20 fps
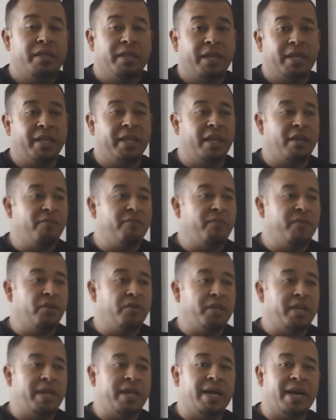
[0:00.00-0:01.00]
Then in the
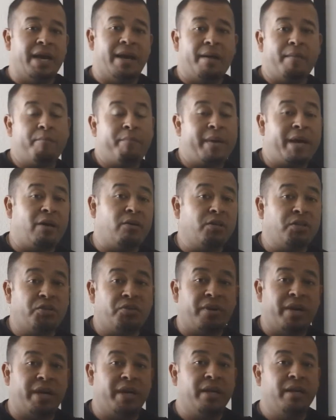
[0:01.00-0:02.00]
infield, they got
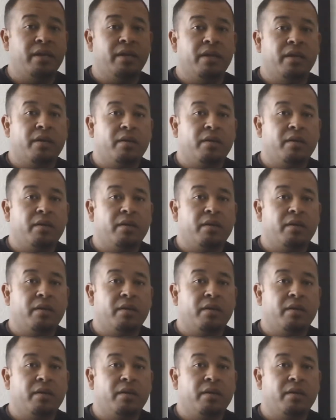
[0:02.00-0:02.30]
Beltre,